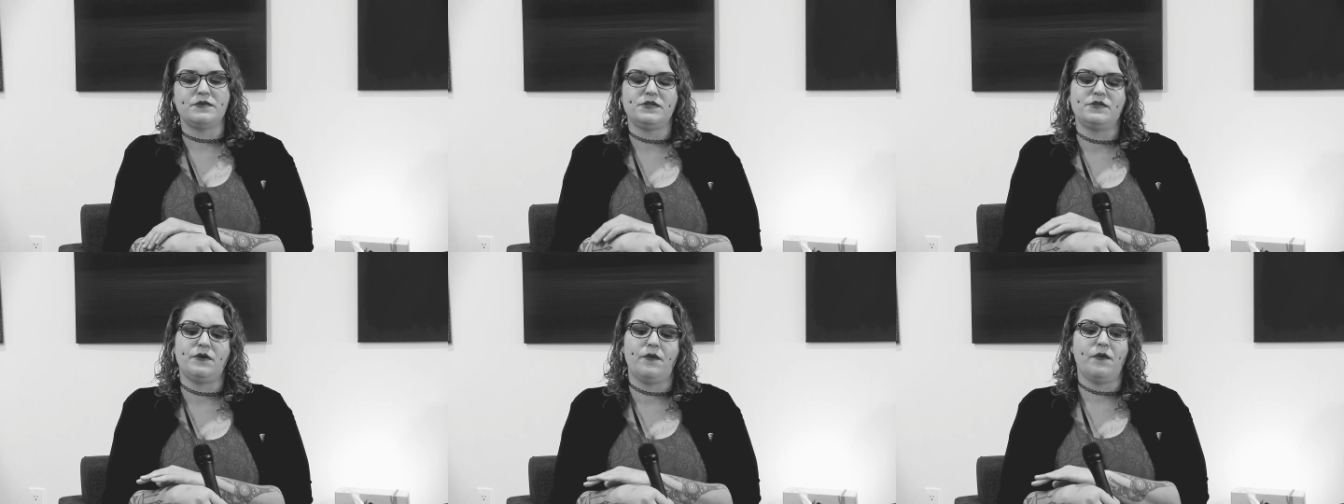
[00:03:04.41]

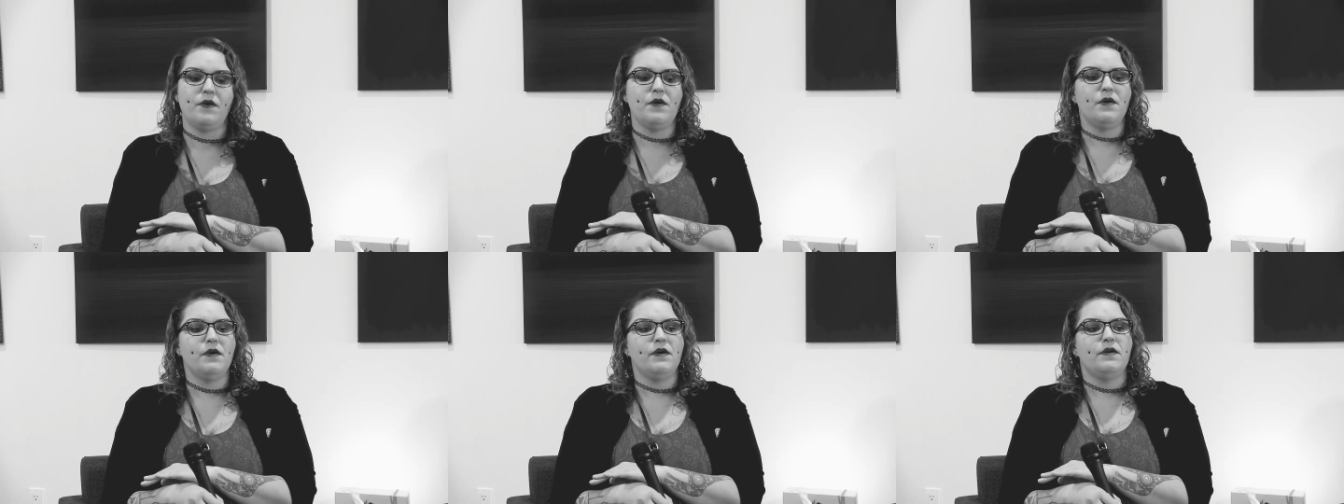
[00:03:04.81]
So
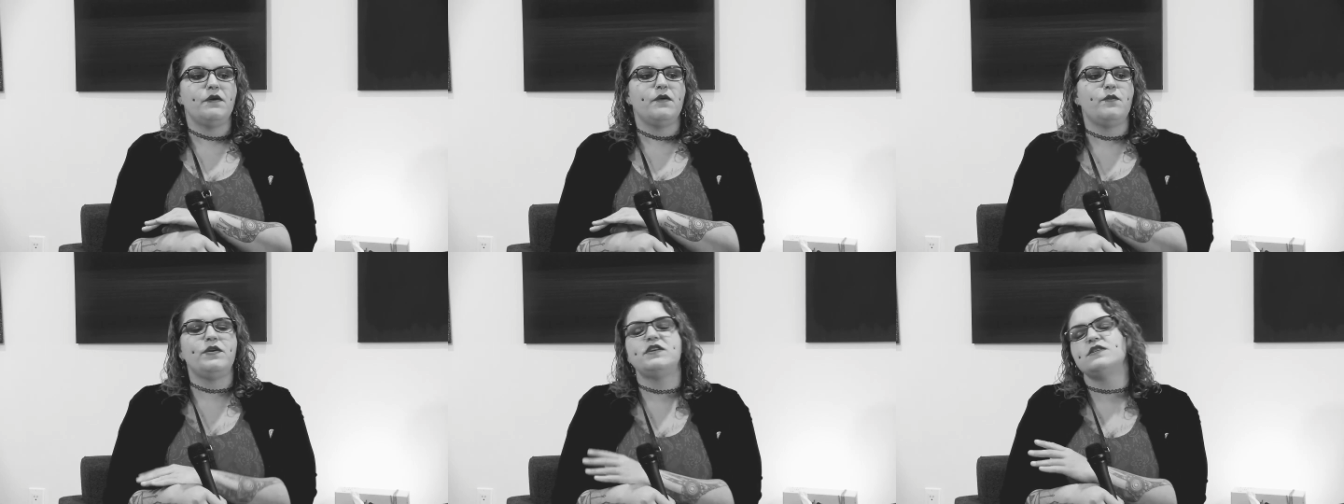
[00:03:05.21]

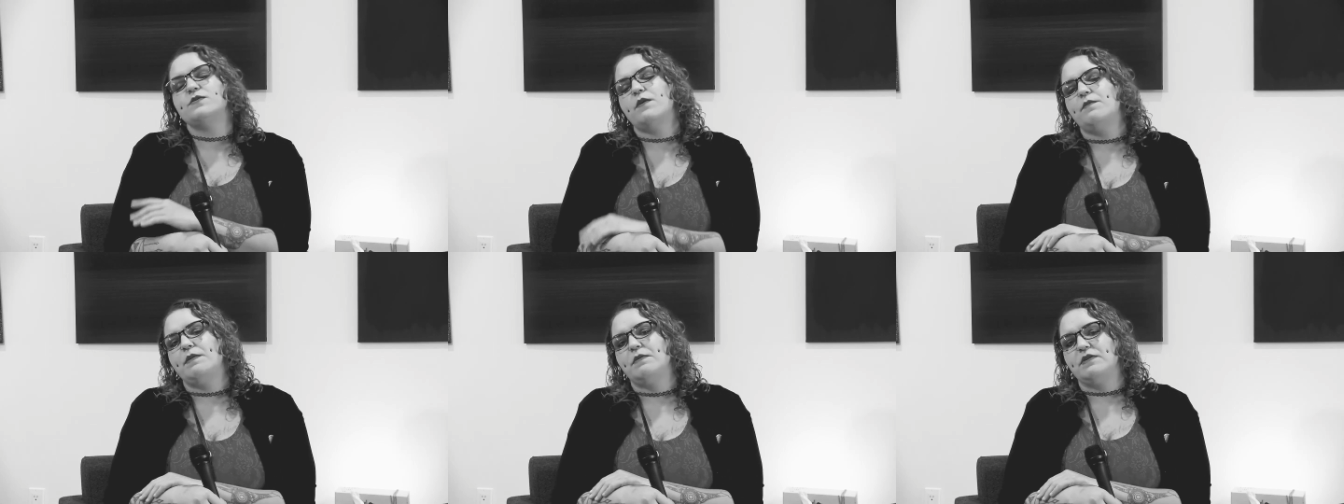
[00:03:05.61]
we just
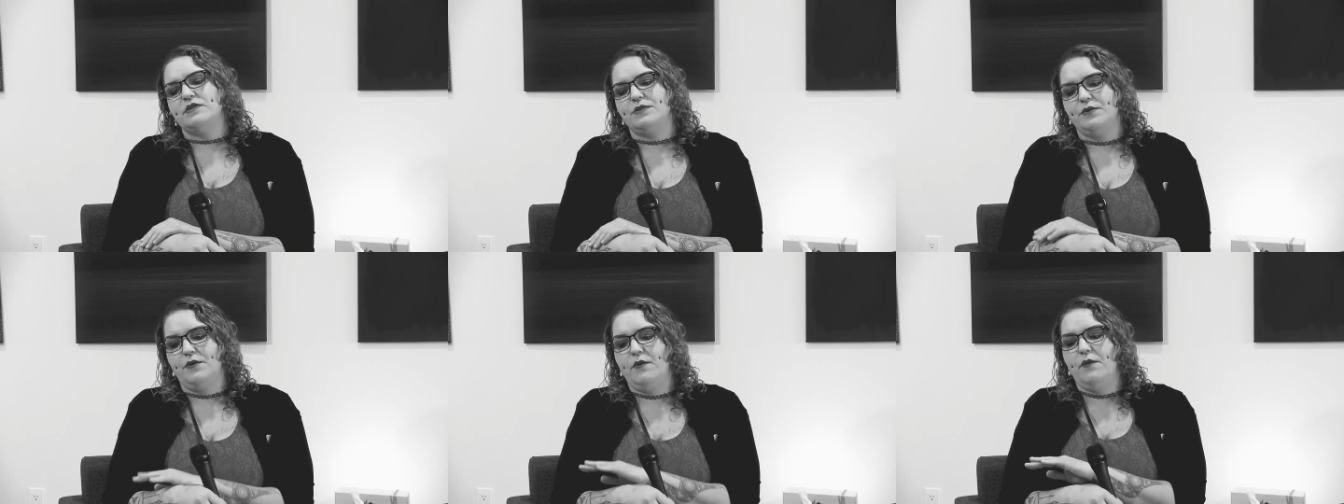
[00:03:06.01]
want people
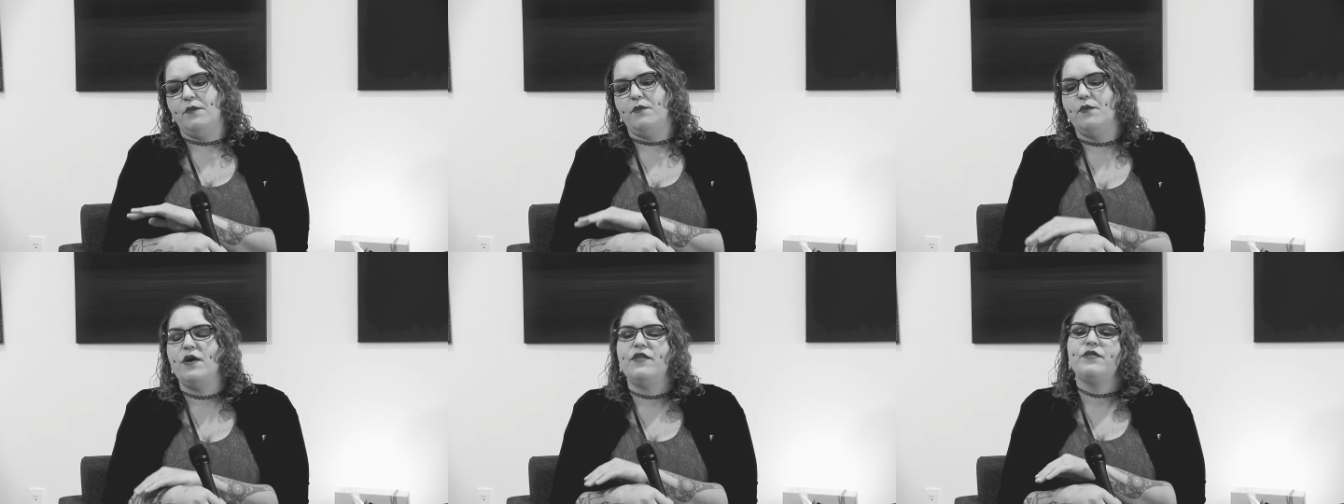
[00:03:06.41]
to
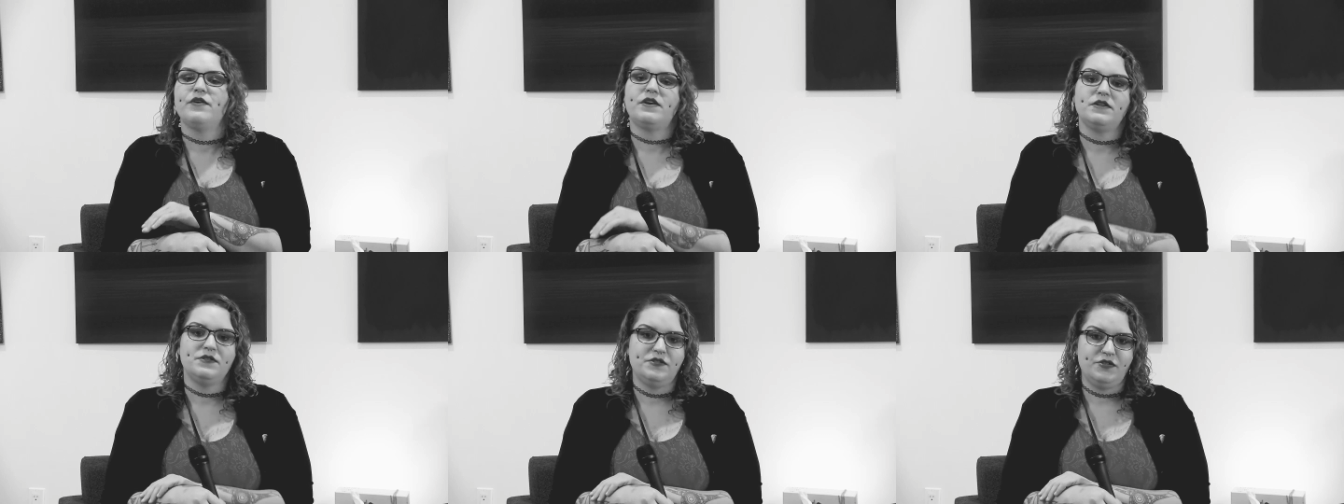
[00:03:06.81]
know what they're
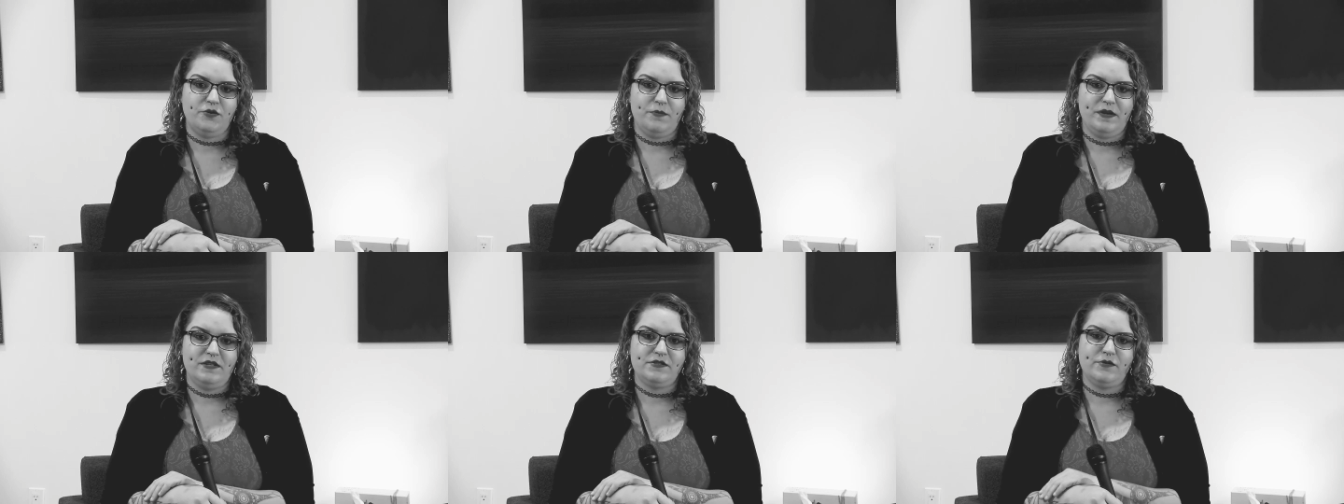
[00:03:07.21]

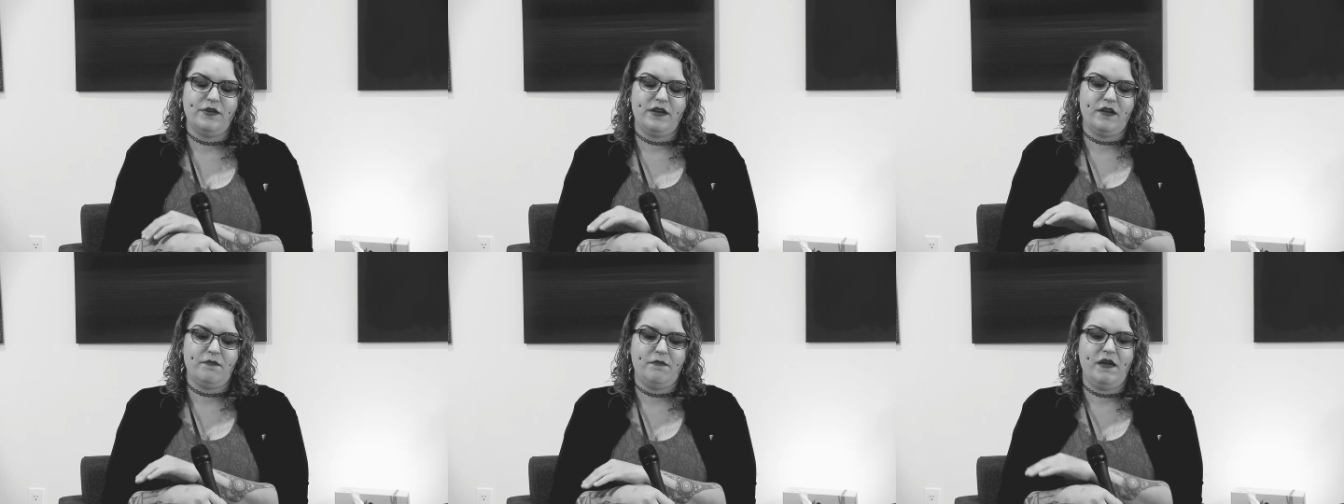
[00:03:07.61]
consuming so they
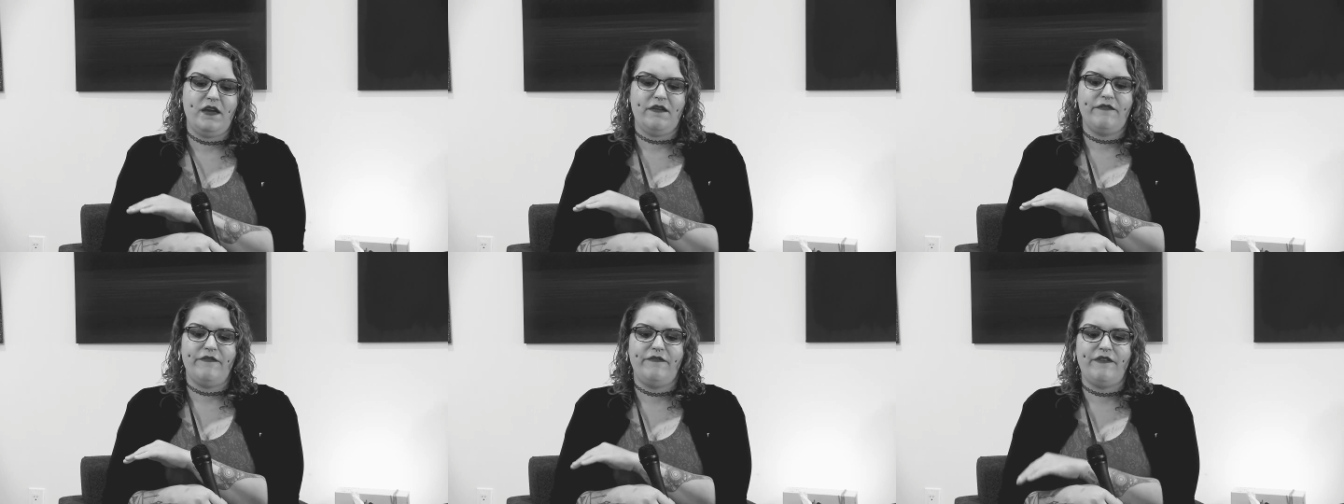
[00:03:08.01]
can
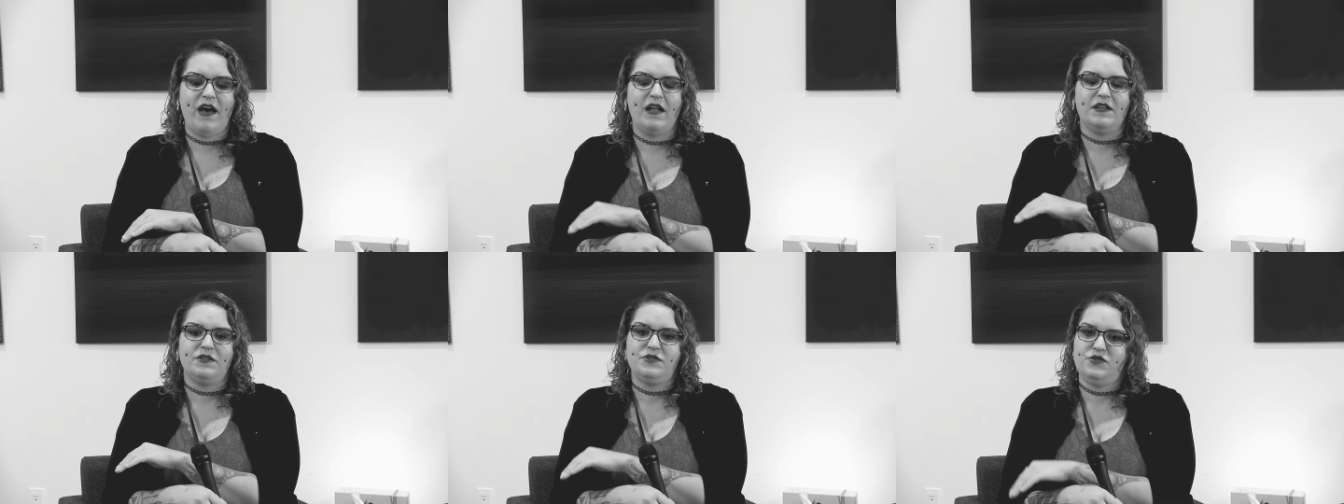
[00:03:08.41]
make
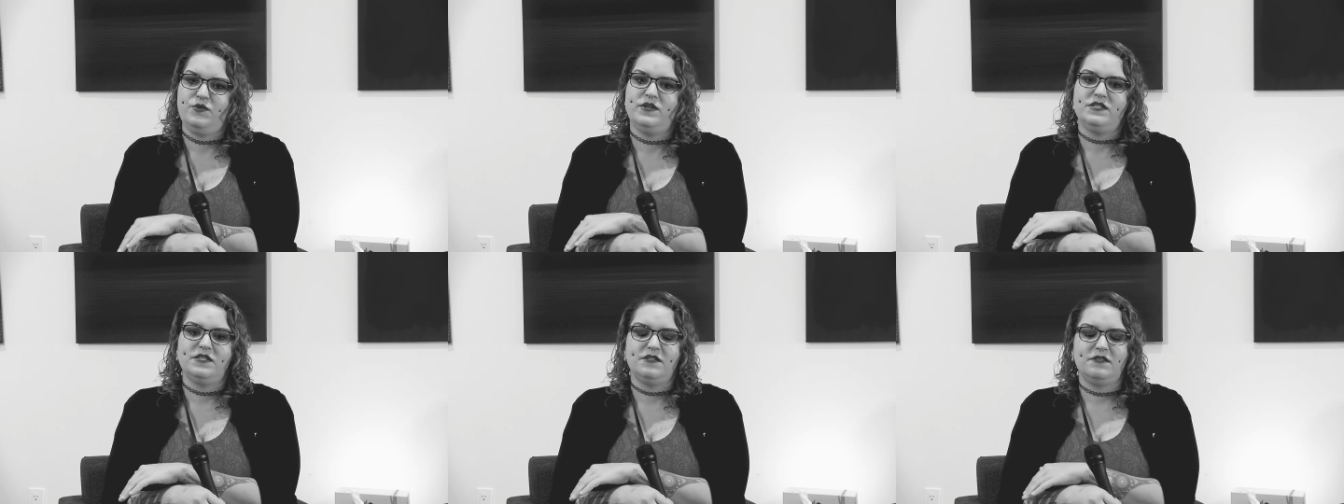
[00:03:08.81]
valid
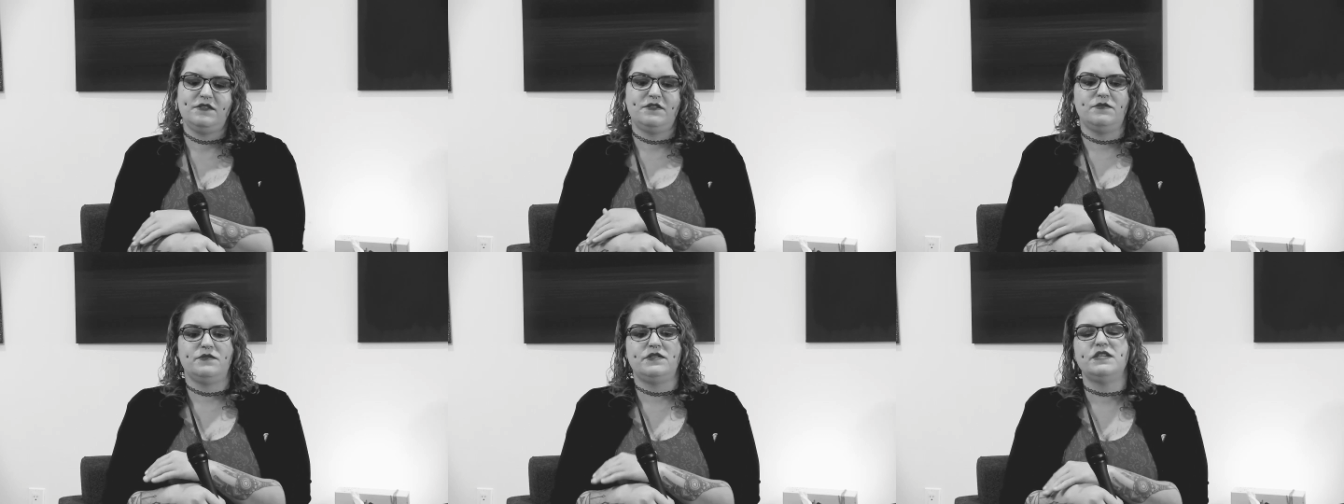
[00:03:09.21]

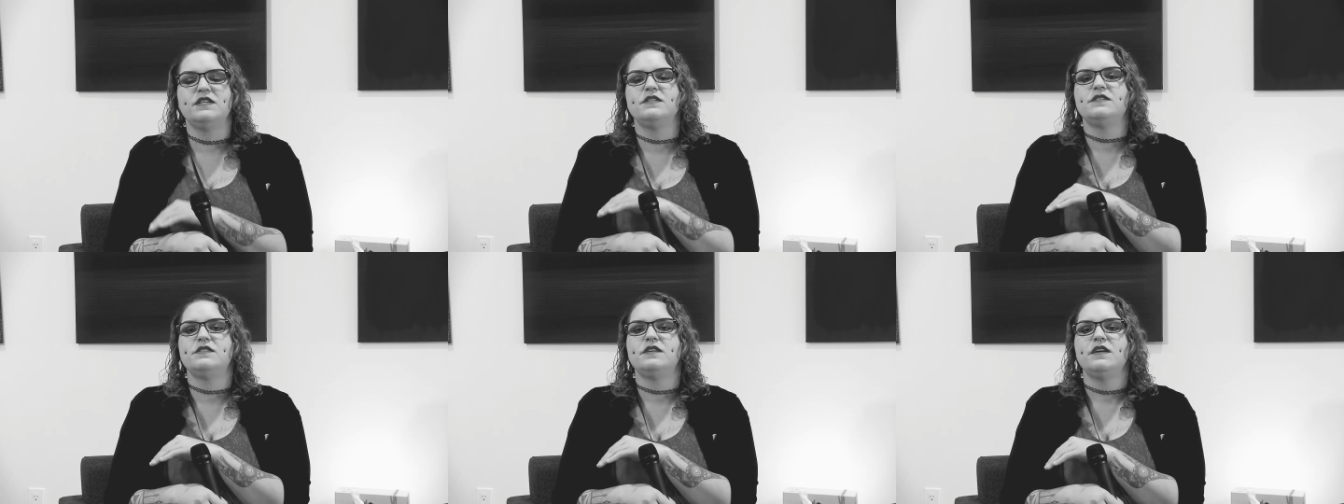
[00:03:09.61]
choices. So
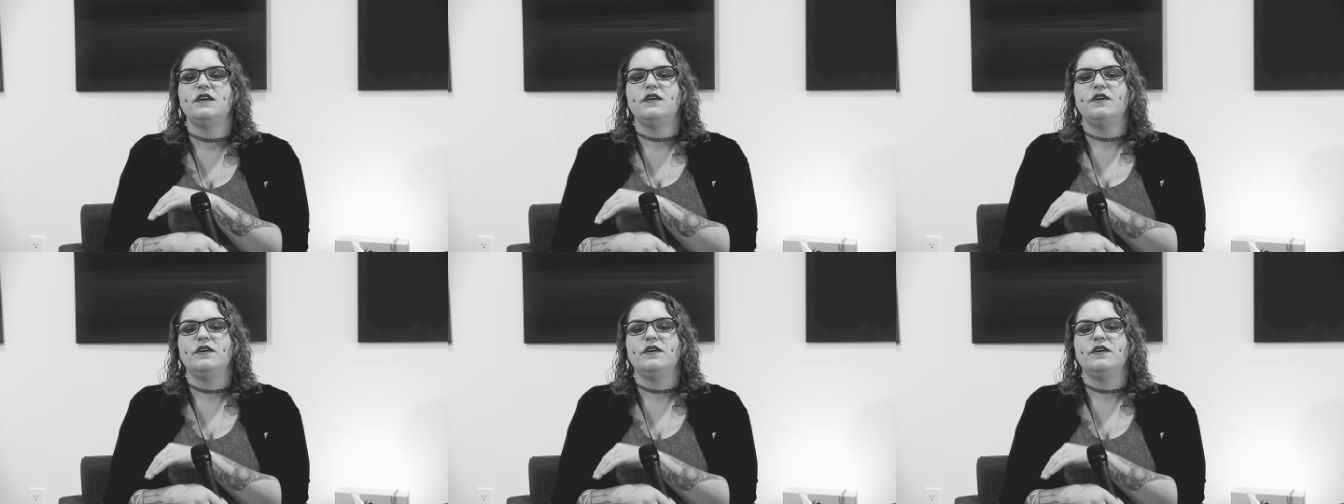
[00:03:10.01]
since